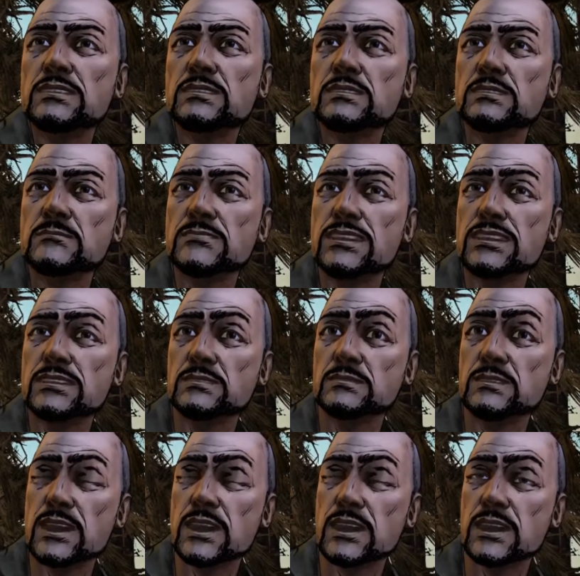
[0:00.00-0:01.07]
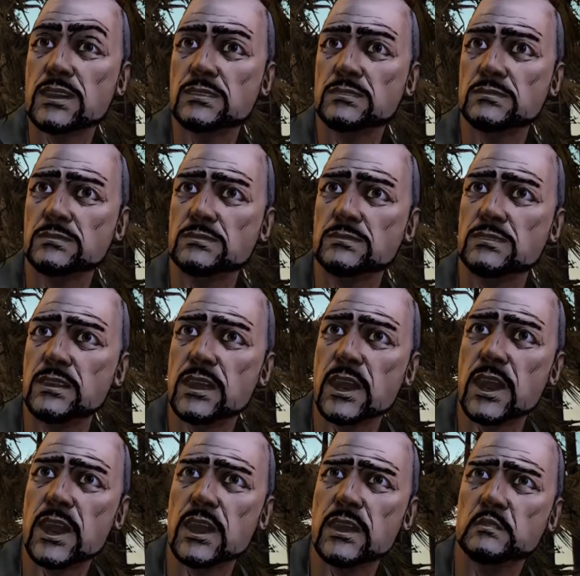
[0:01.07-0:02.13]
He turns to me and he says, I
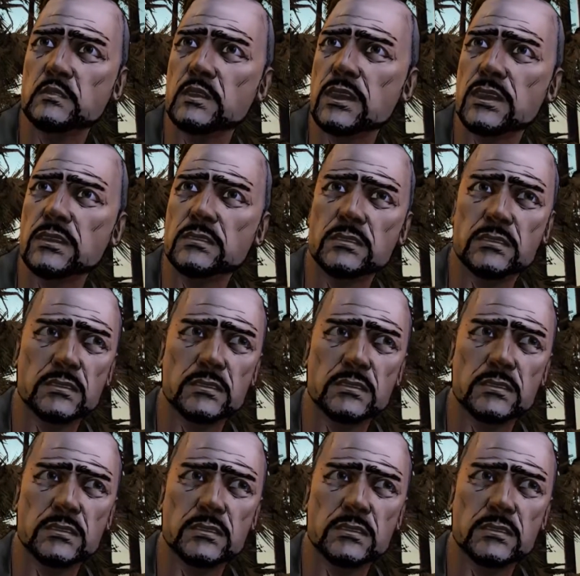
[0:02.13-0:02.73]
can't do it.